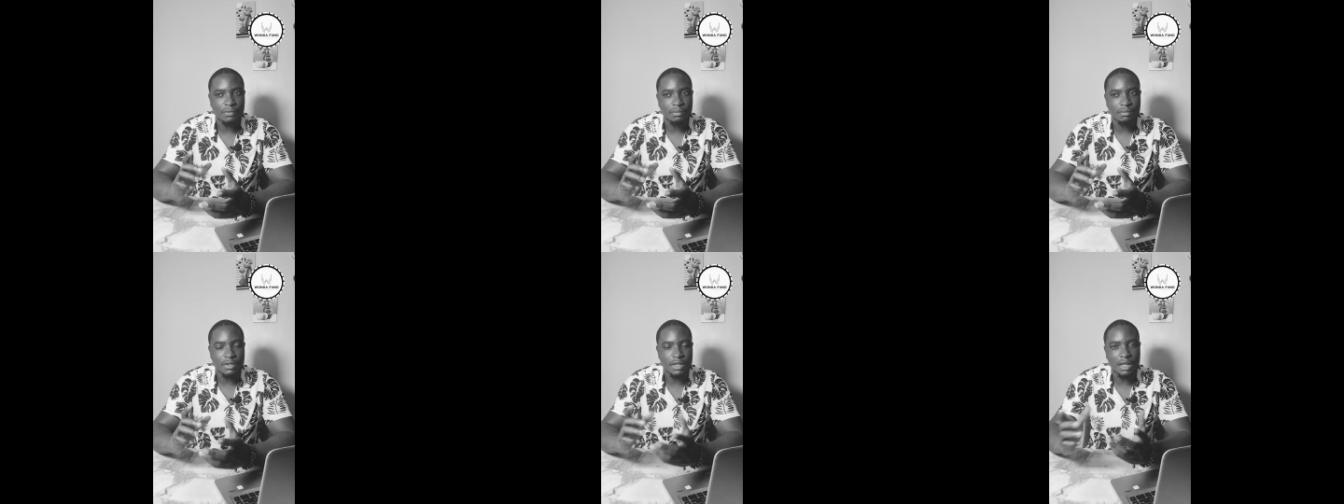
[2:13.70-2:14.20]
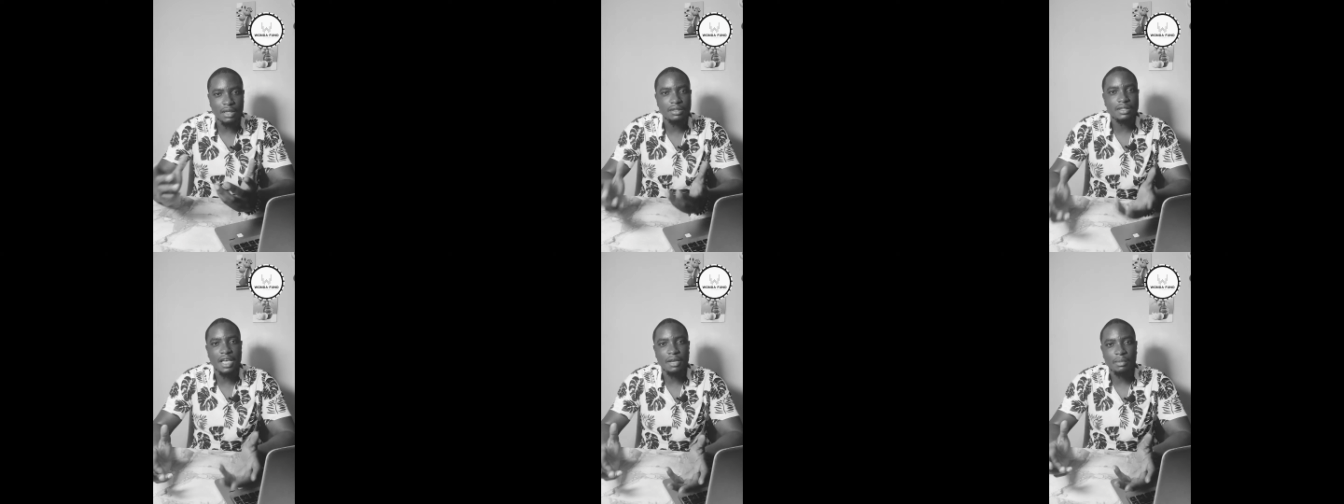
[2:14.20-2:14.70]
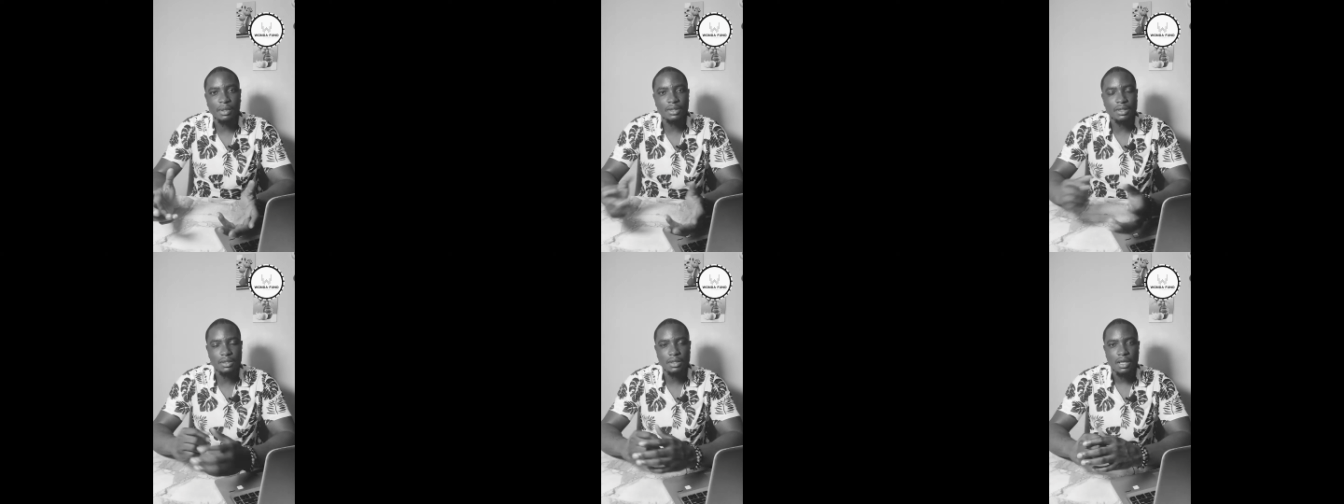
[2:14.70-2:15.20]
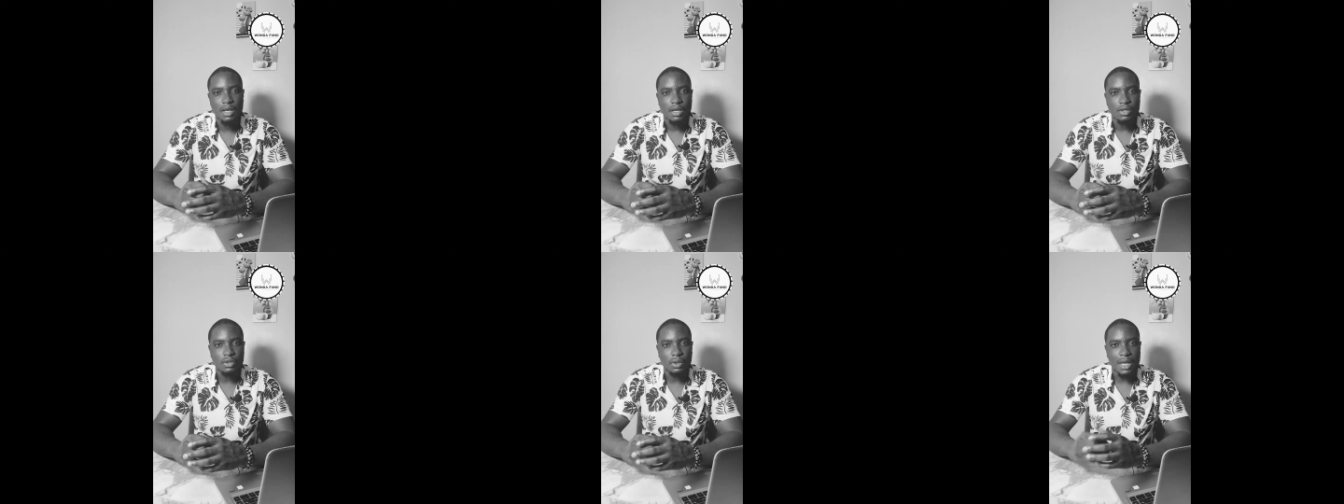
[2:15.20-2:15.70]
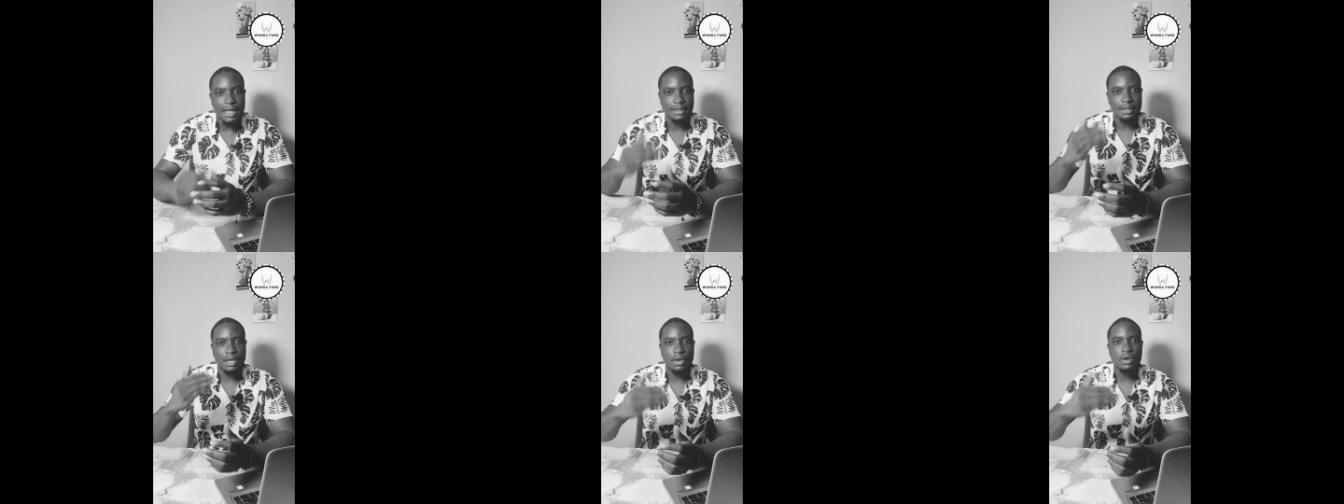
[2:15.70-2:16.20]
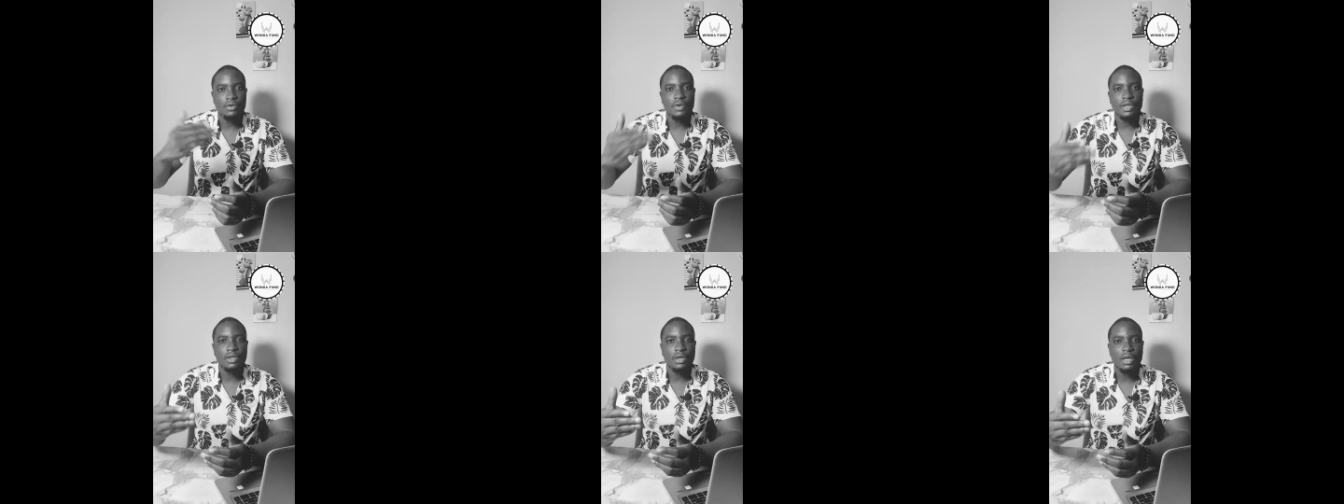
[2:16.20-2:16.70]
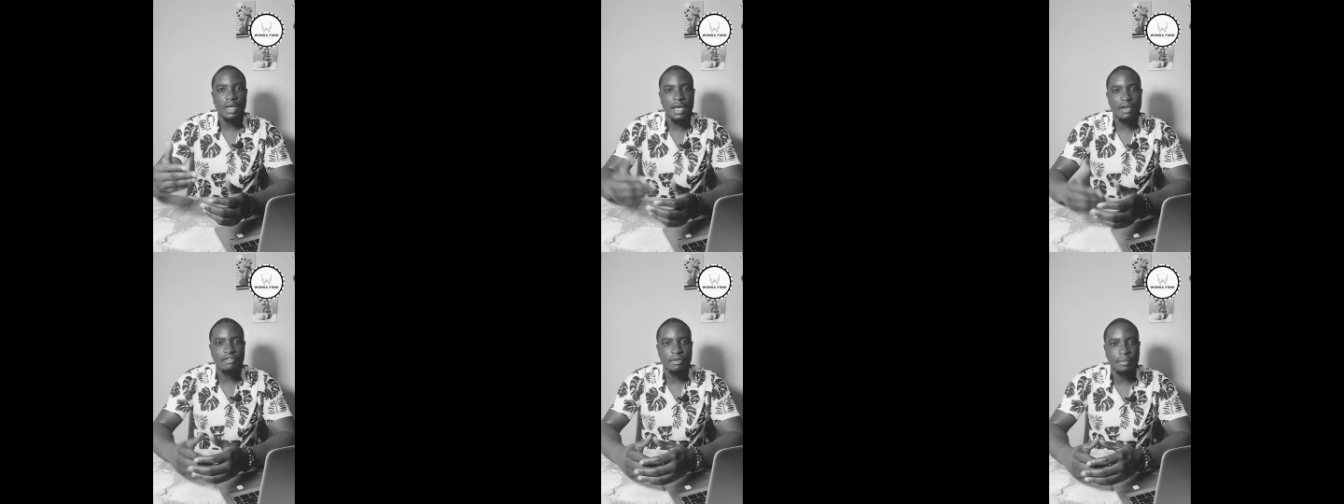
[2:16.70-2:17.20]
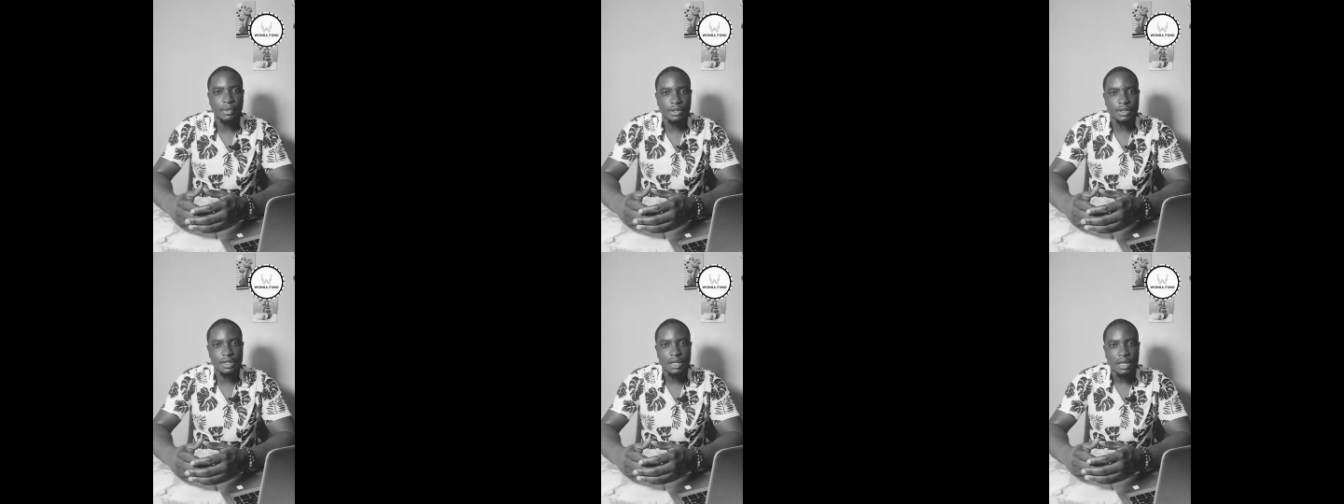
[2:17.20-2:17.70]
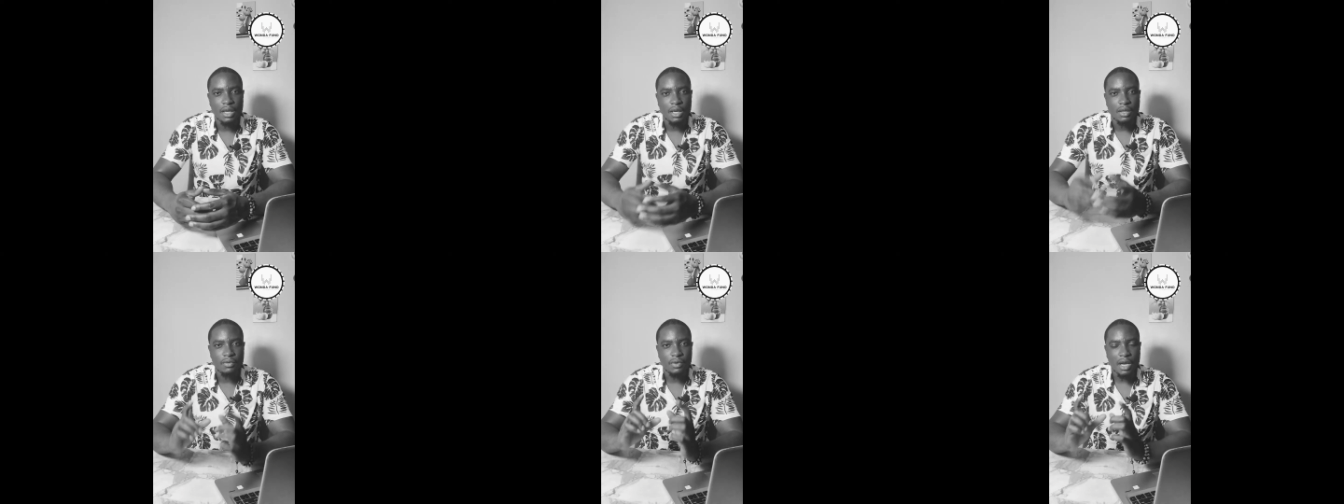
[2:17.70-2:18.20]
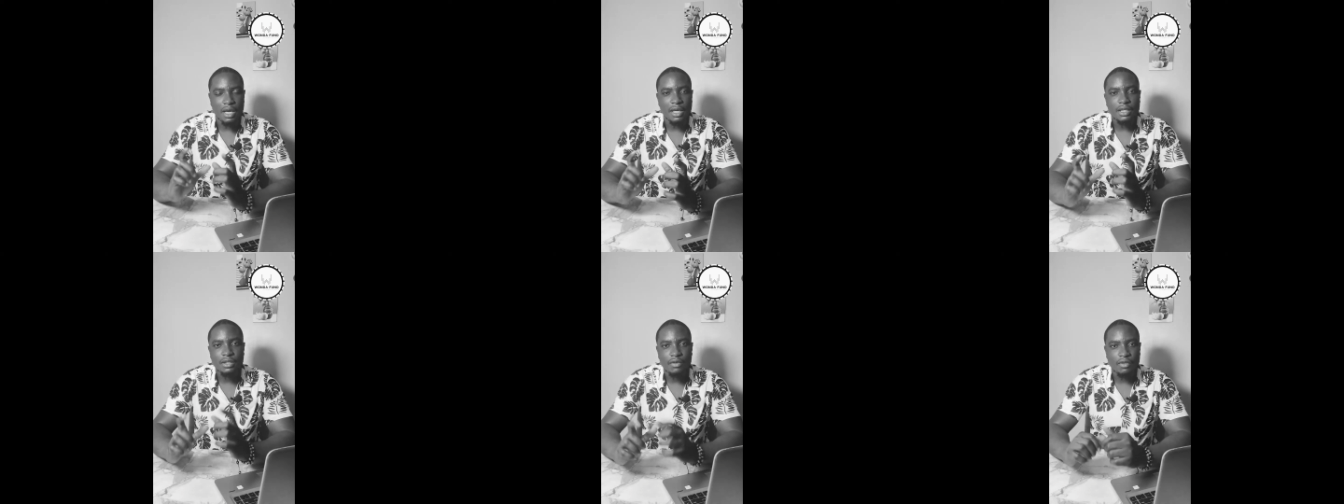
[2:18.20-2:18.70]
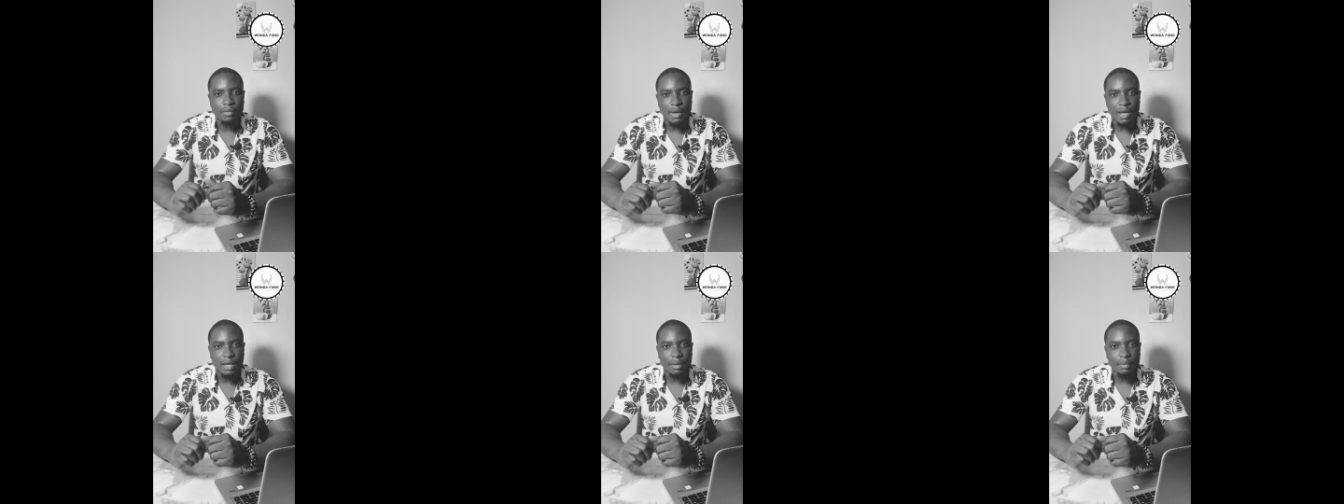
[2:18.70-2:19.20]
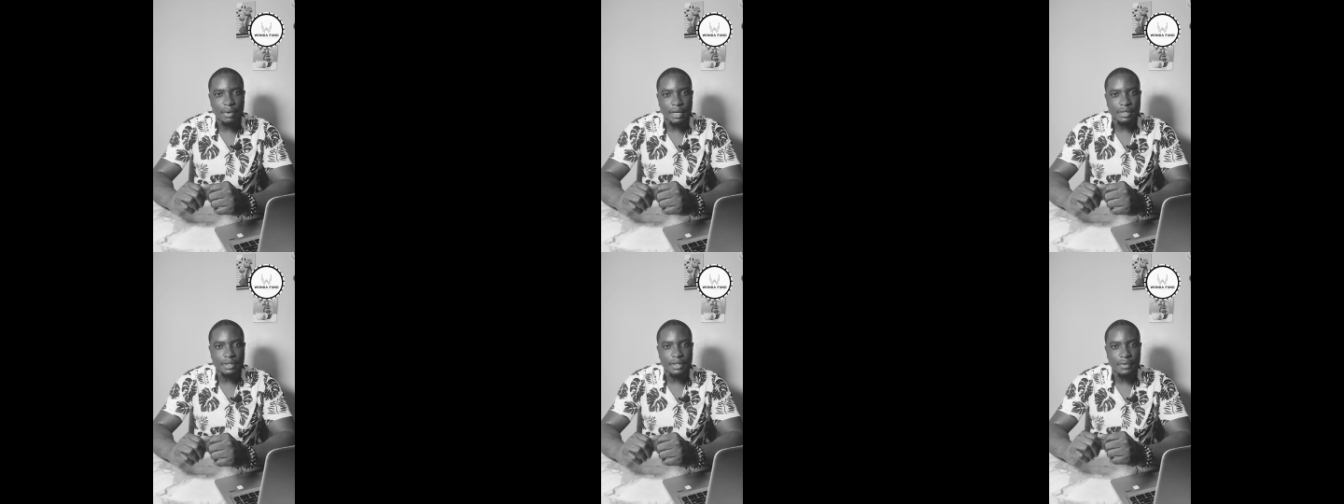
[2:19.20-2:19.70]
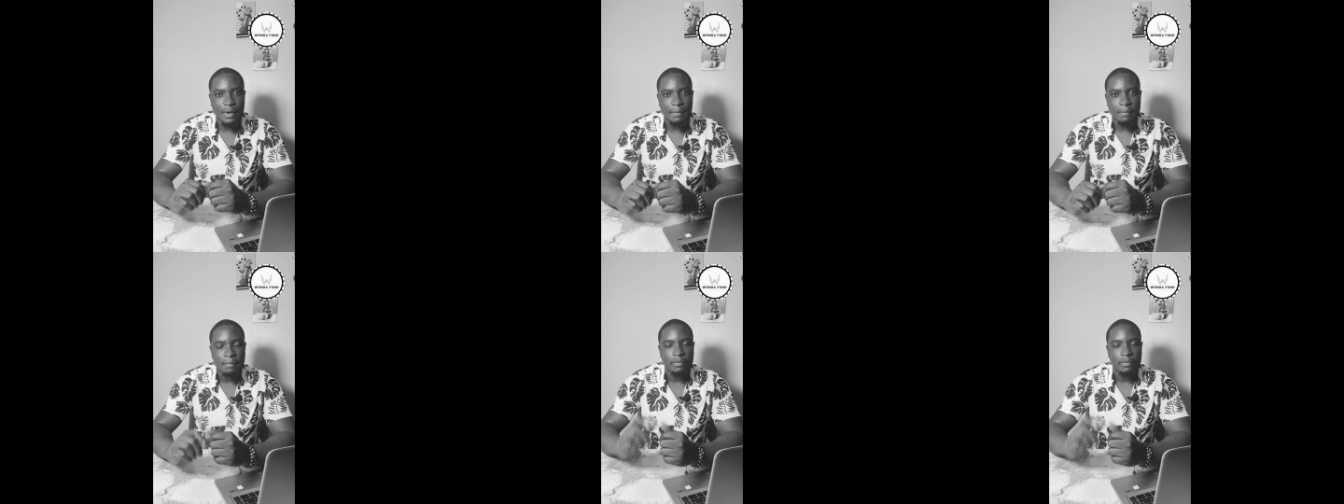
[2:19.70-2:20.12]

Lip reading: say, 10 months. So that's $100 every month, regardless of the market price, right?